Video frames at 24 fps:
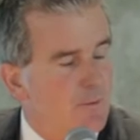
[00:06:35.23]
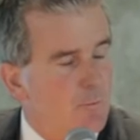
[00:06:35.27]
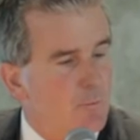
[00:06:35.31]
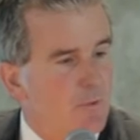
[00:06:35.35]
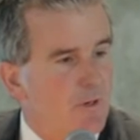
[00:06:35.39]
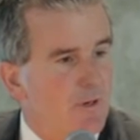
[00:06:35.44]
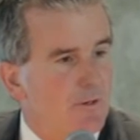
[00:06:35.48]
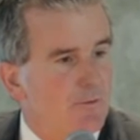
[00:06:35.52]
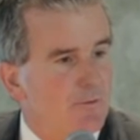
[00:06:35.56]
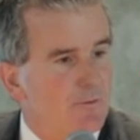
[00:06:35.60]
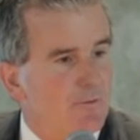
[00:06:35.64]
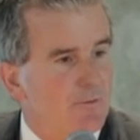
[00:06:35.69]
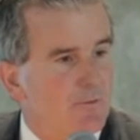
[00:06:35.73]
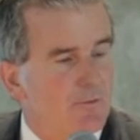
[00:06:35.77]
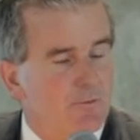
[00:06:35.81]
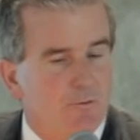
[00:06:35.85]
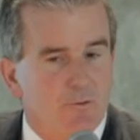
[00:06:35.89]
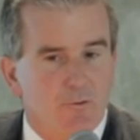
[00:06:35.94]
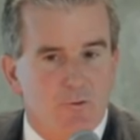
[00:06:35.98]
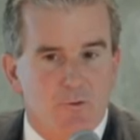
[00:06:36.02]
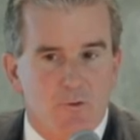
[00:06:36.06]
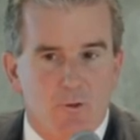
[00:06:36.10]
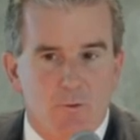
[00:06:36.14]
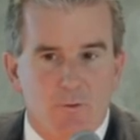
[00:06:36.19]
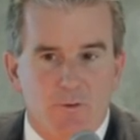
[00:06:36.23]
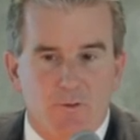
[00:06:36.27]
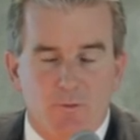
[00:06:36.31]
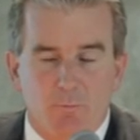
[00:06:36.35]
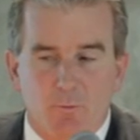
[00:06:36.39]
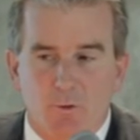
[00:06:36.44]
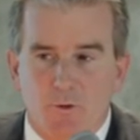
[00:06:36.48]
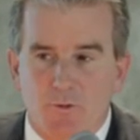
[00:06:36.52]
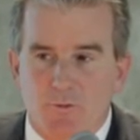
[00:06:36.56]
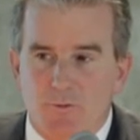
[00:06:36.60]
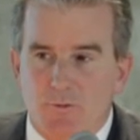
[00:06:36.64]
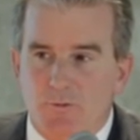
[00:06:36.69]
the partners. There's no
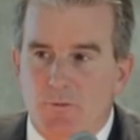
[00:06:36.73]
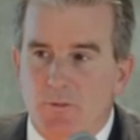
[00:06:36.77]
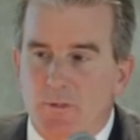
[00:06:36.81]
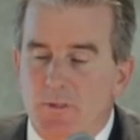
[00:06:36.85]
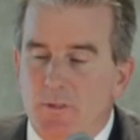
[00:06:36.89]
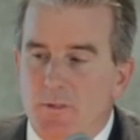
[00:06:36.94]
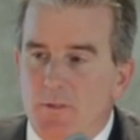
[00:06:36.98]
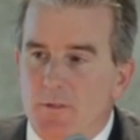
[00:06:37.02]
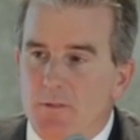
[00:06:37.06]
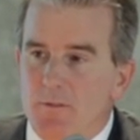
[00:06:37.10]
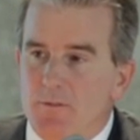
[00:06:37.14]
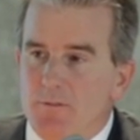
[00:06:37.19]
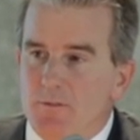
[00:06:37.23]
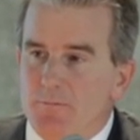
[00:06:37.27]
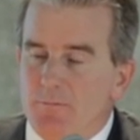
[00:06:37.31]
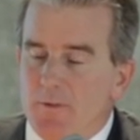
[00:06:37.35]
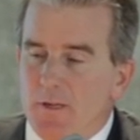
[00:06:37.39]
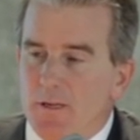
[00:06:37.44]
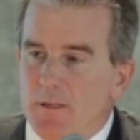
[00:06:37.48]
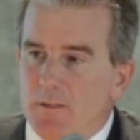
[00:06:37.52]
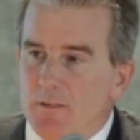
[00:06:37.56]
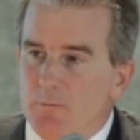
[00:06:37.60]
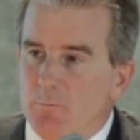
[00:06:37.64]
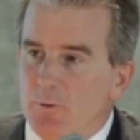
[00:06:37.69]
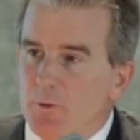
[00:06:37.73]
exposure to Falcon.